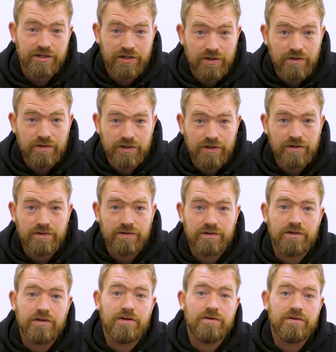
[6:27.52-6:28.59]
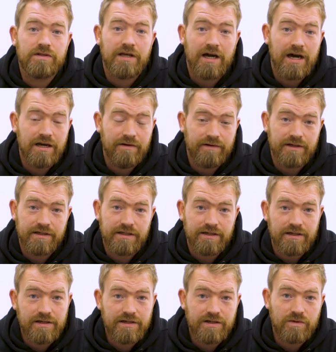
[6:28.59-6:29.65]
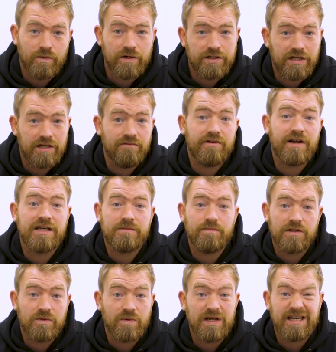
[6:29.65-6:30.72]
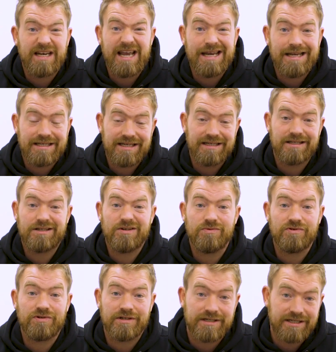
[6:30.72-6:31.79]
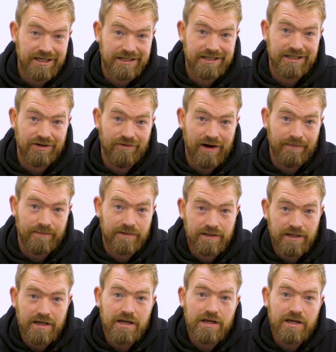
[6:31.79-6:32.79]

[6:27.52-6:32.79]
do choose to use tyre inserts, which can range between 80 to 260 grams.